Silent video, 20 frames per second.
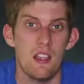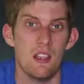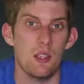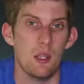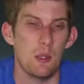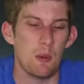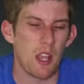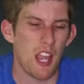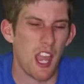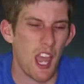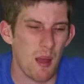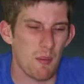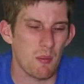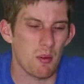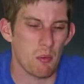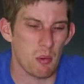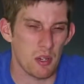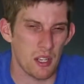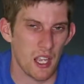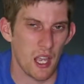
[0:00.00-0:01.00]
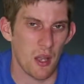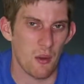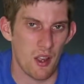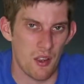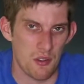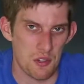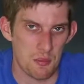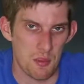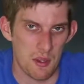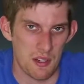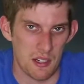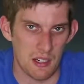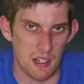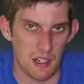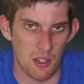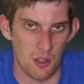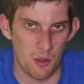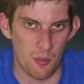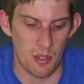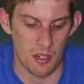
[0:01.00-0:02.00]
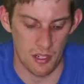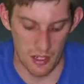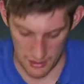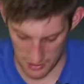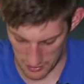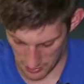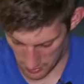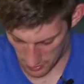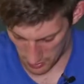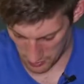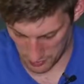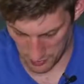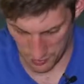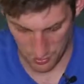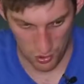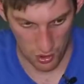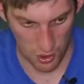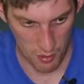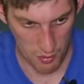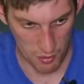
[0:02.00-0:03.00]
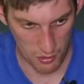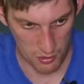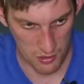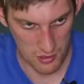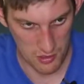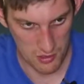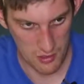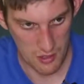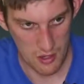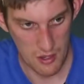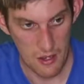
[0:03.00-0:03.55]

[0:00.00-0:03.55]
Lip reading: you can probably get away with spending a little bit less in terms of tripods.